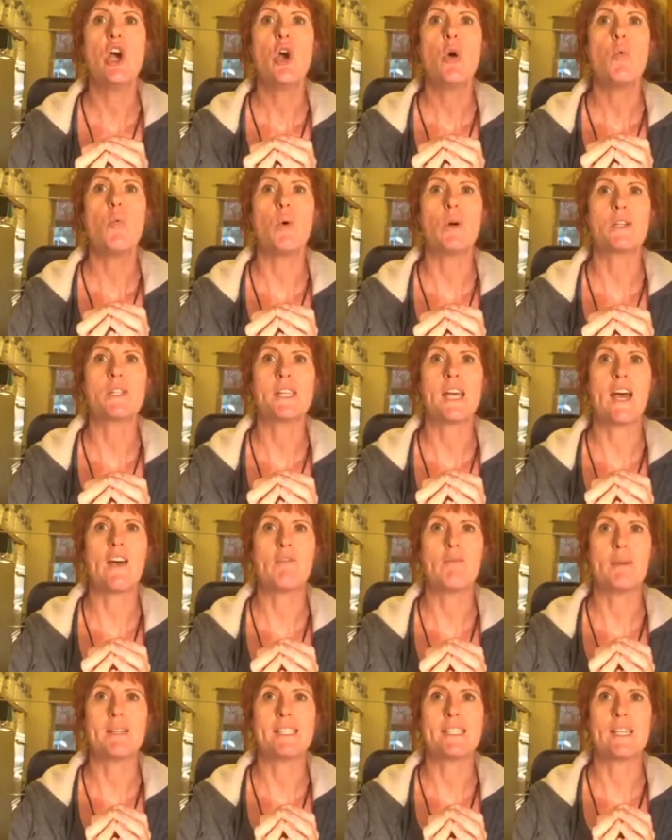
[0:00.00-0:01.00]
want to have
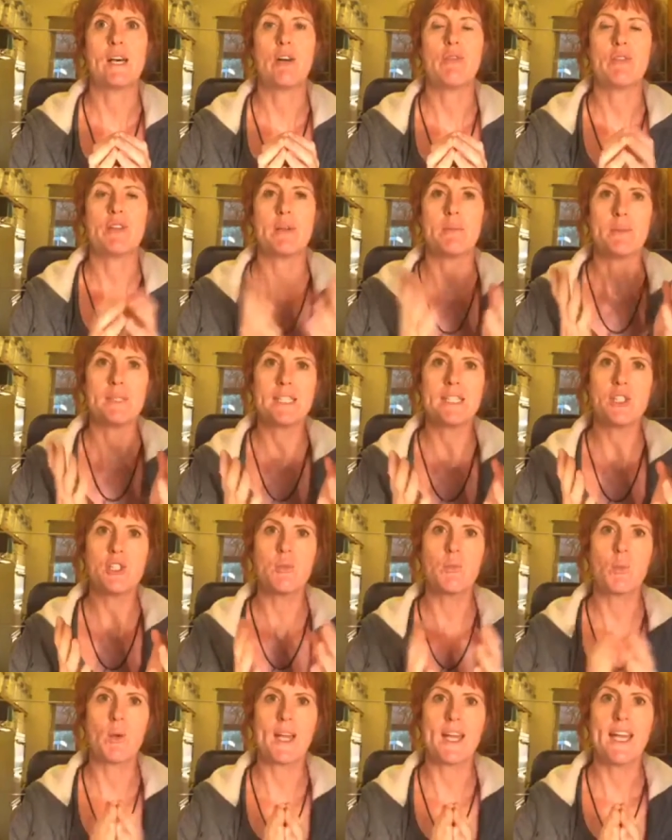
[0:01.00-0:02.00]
myself in a
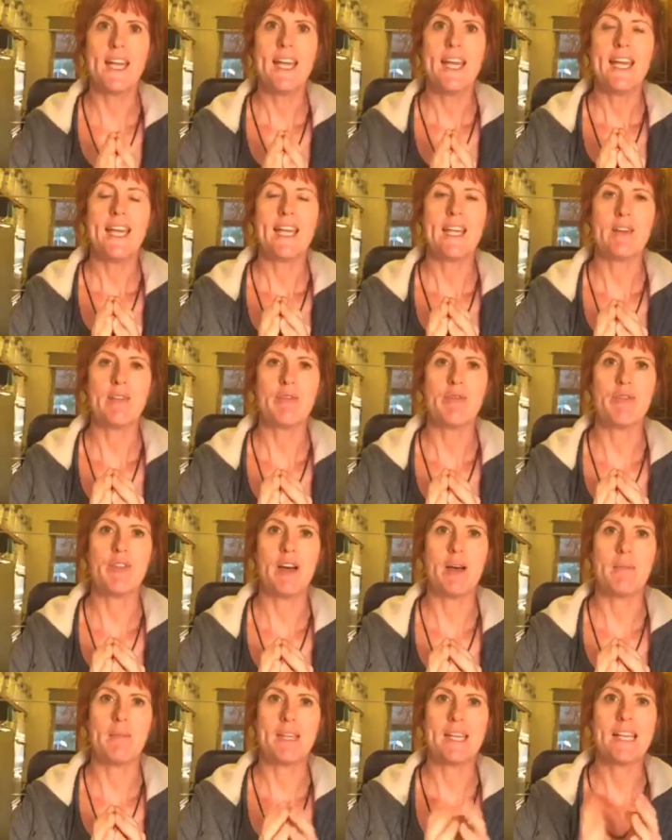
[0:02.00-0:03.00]
position where if
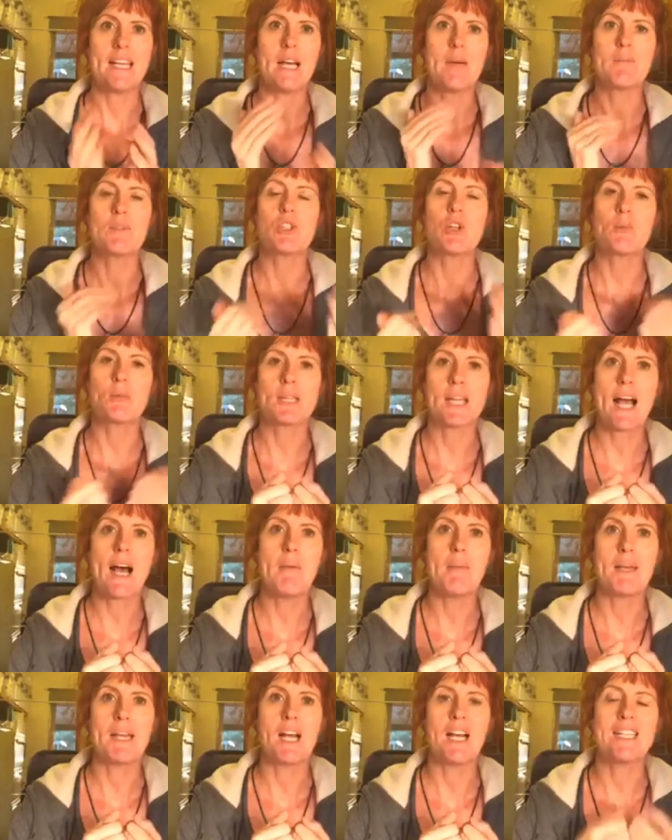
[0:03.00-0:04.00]
um, the income stopped
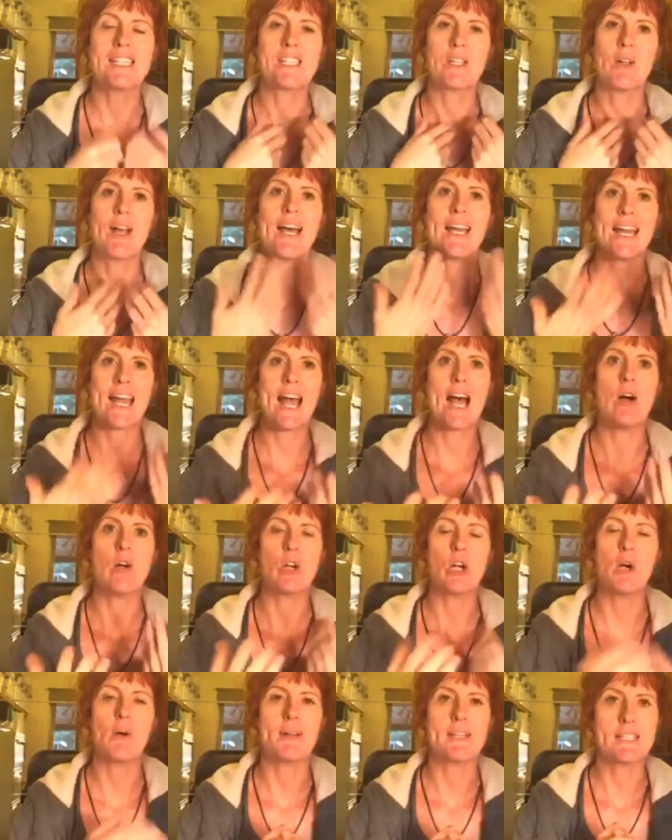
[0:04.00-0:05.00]
coming I still had
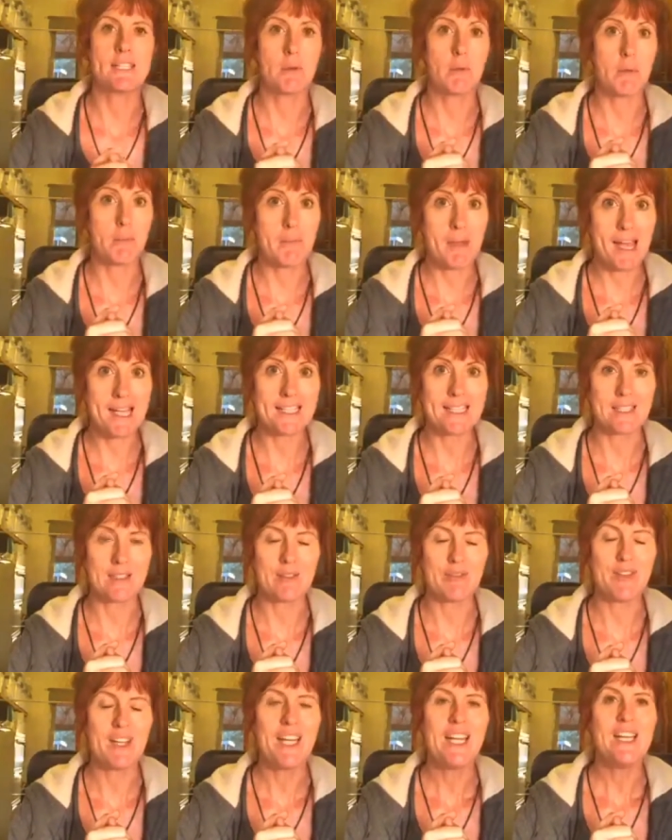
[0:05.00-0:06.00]
outgoings that were
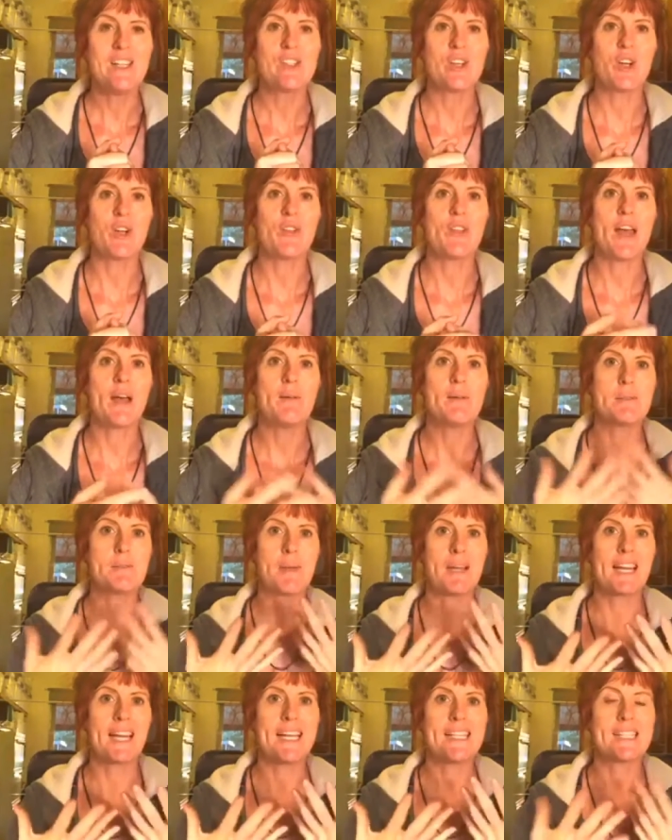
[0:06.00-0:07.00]
massive so that was
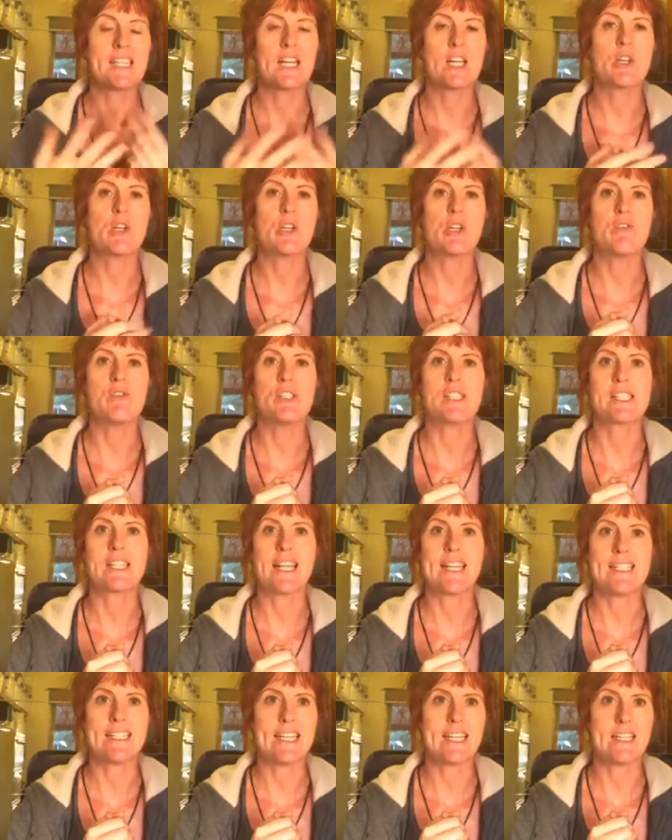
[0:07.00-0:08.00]
my lesson I could have just
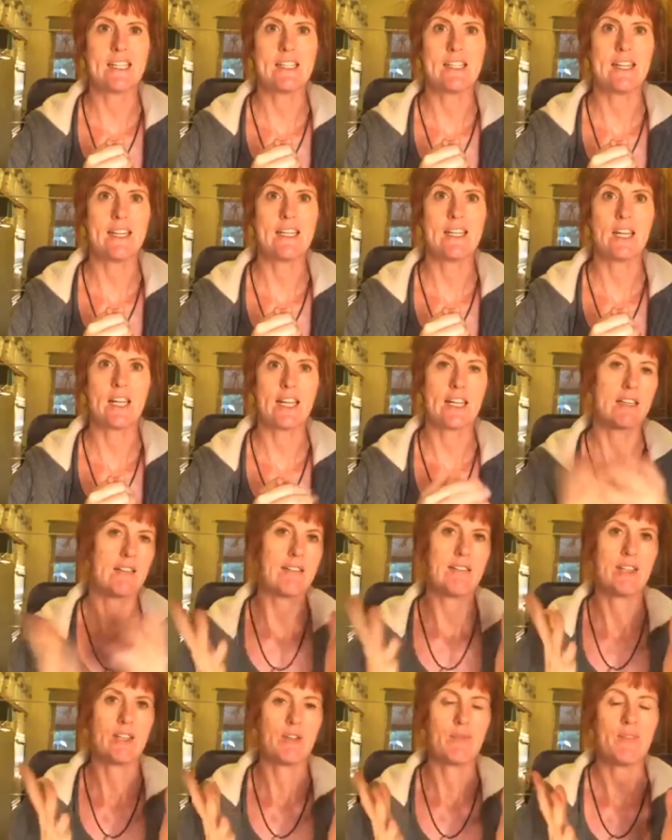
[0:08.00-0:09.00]
laid down and, and like
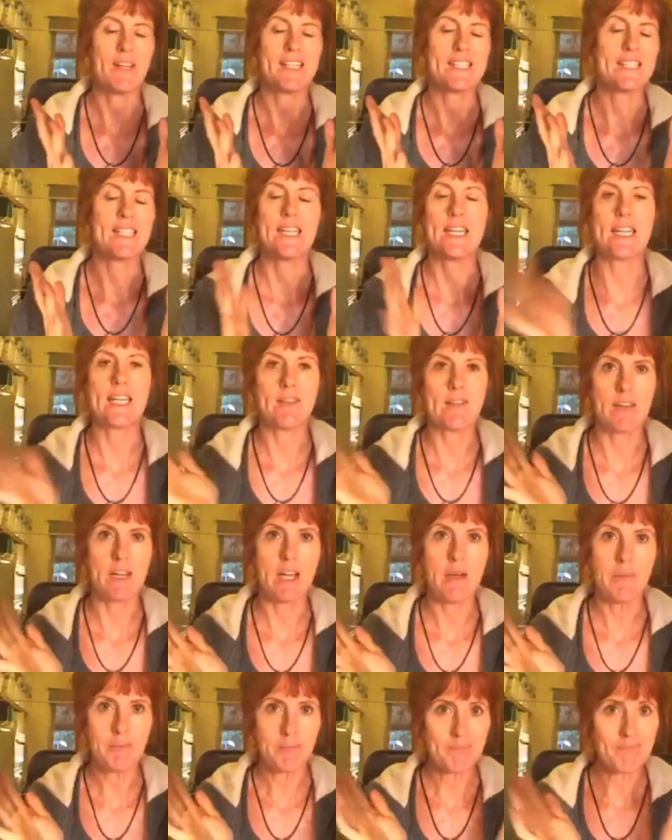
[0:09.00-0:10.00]
you know that's it given
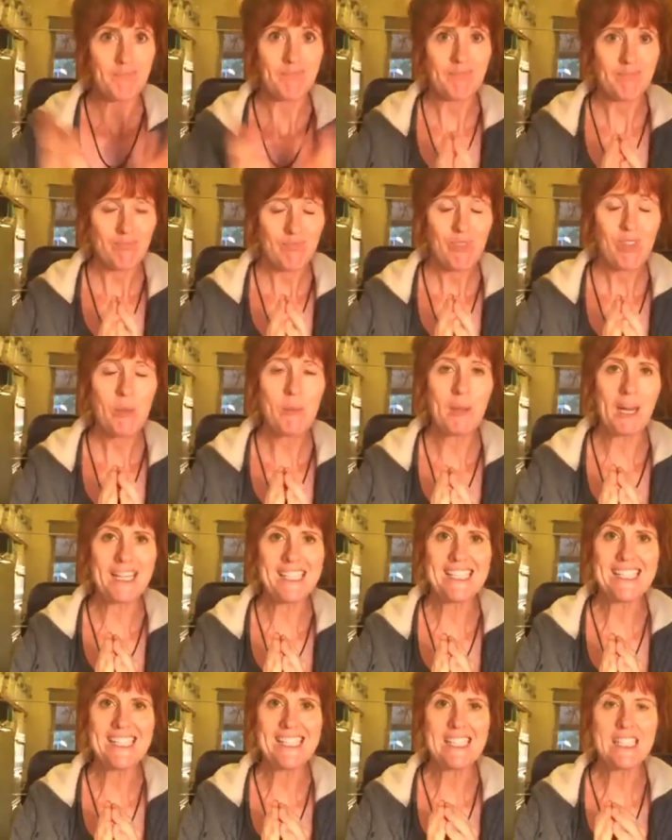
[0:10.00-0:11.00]
up but I
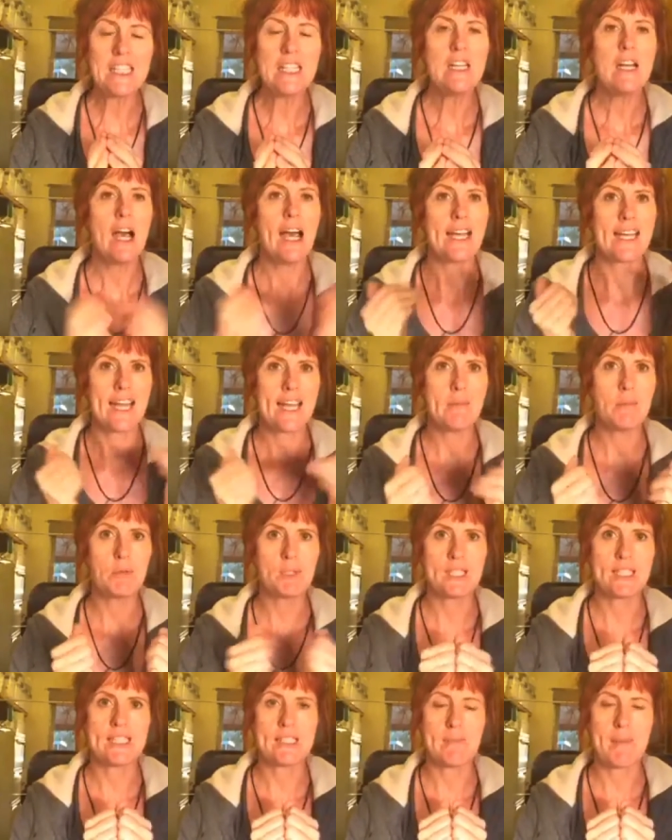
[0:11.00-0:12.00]
didn't I labeled
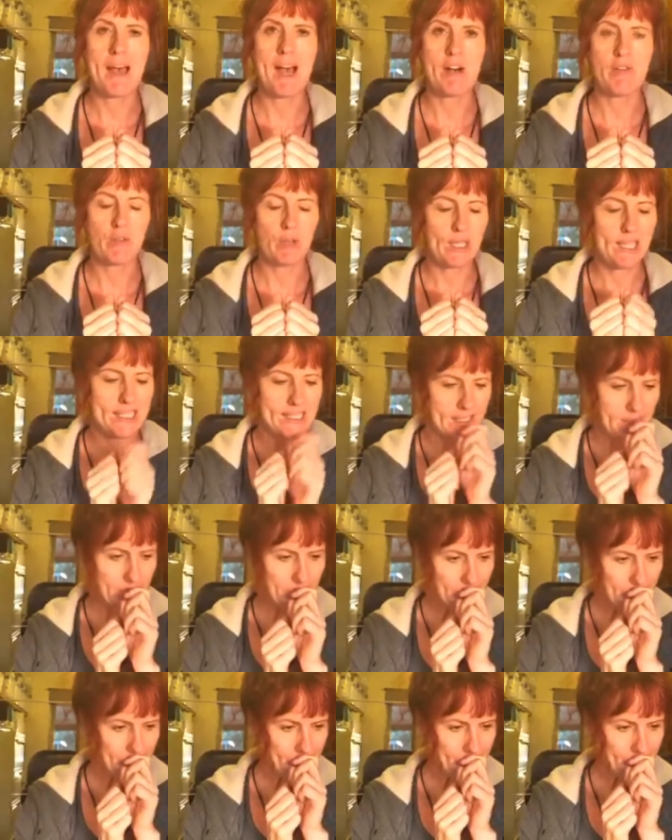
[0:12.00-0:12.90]
it as a powerful lesson